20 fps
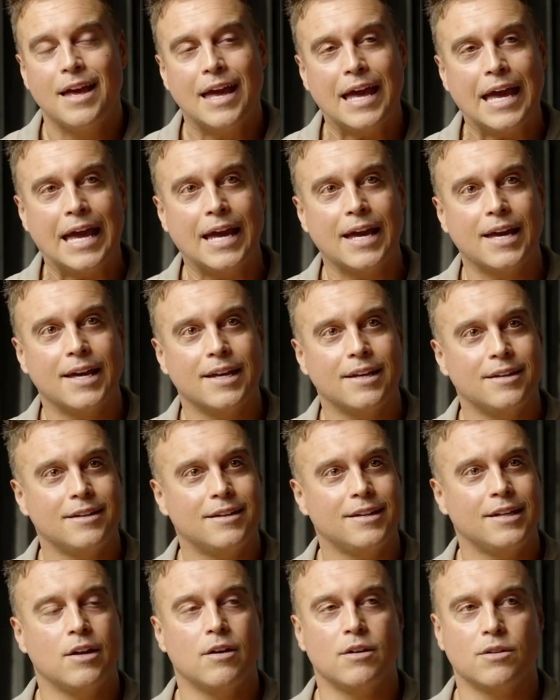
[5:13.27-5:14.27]
And,
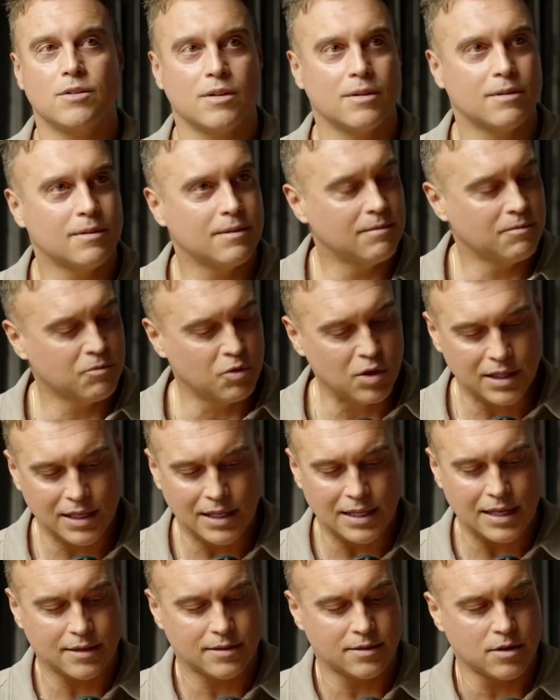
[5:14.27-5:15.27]
really
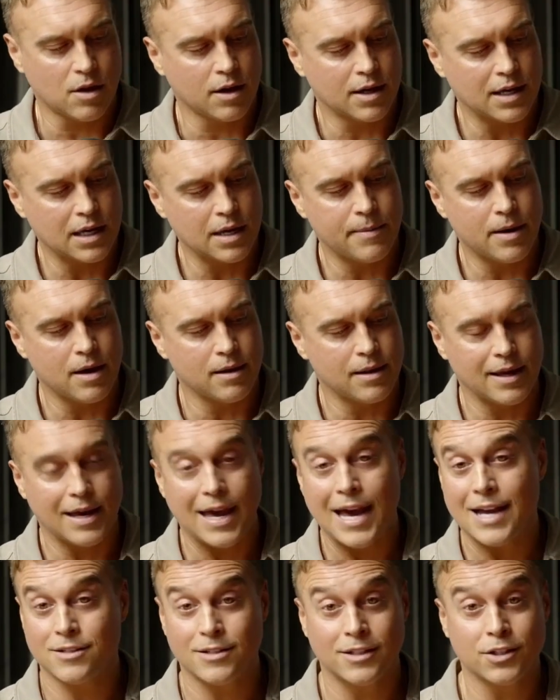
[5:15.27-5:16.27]
like talking about like
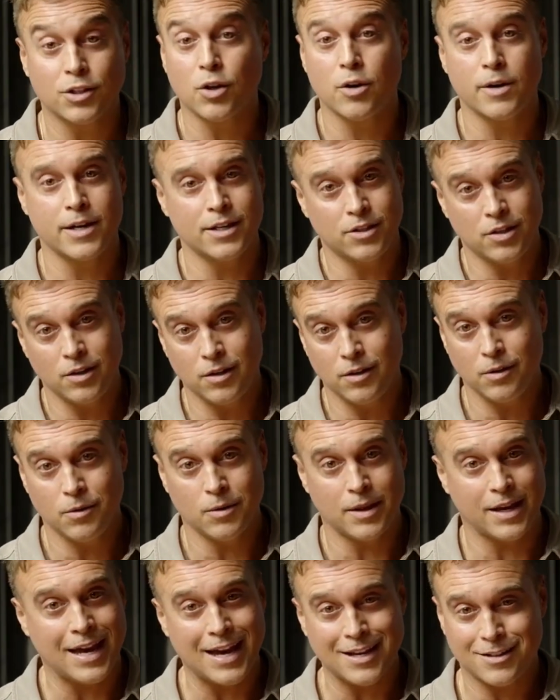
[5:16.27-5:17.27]
Exodus
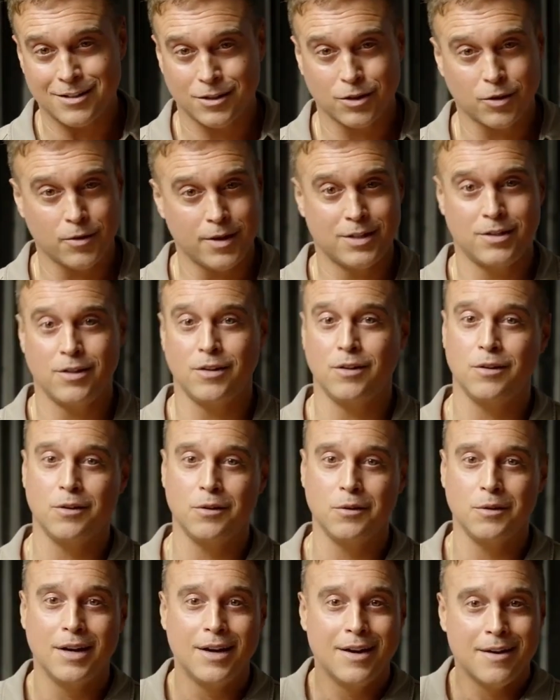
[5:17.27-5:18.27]

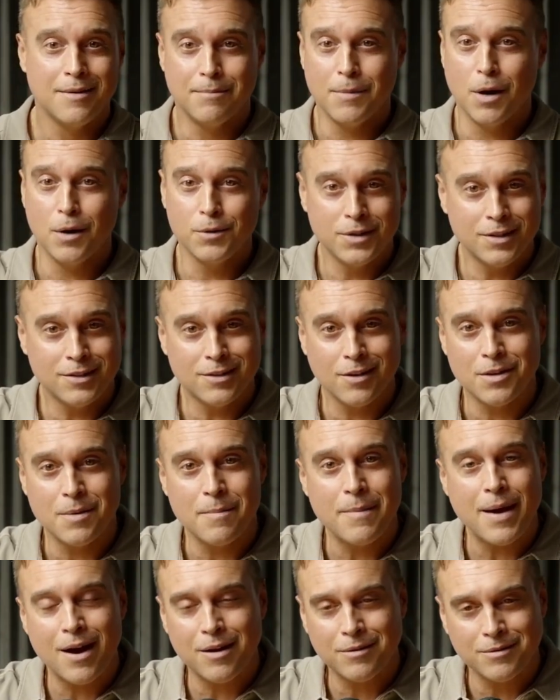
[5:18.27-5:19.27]
32, Moses on the
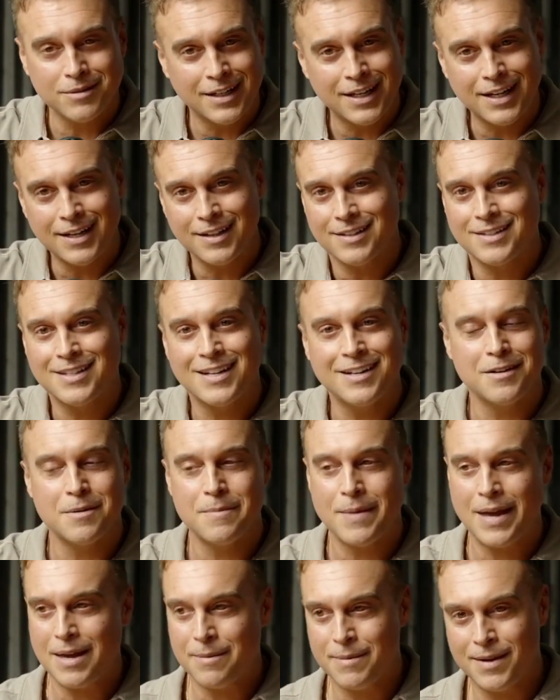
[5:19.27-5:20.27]
mountain getting the 10
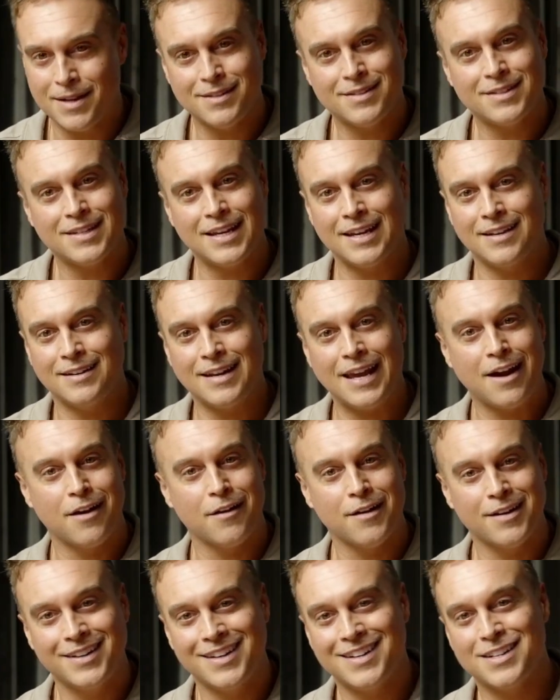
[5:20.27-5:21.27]
commandments, and
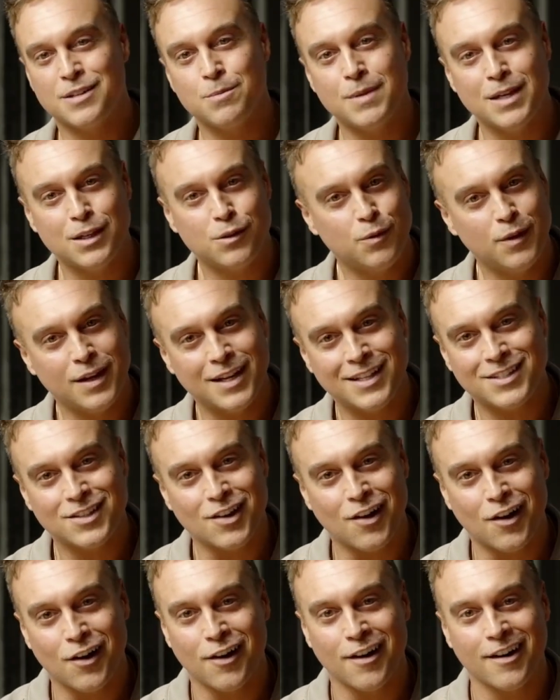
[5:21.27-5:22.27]
Aaron and his misfits
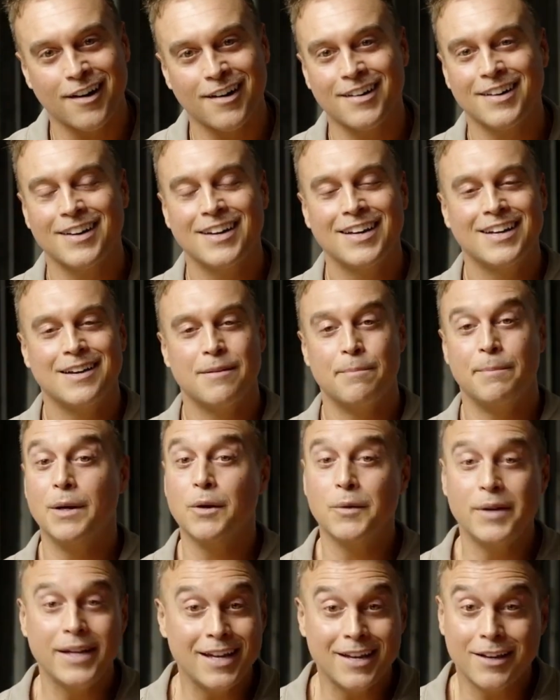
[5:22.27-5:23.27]
are
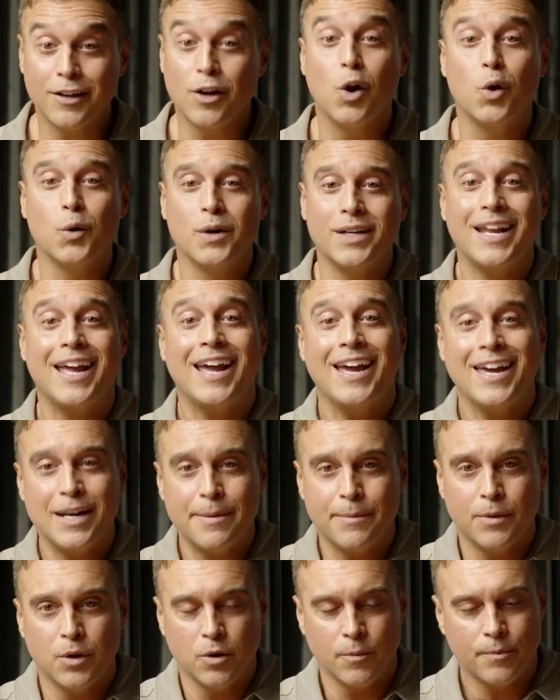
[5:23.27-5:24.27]
building a golden
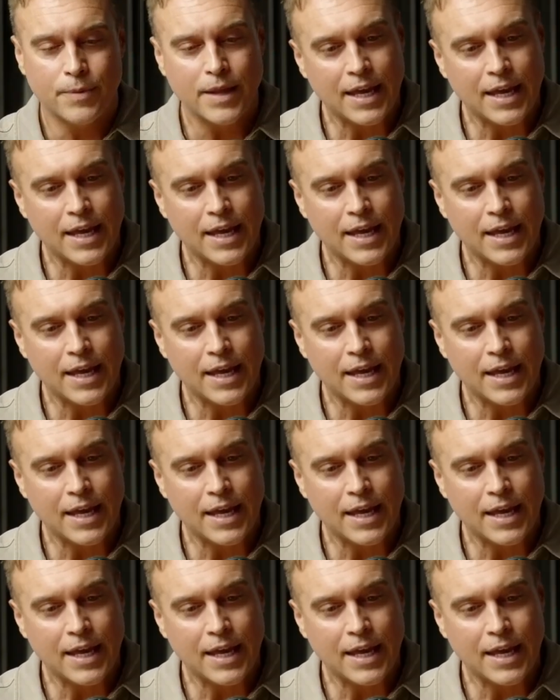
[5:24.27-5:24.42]
animal.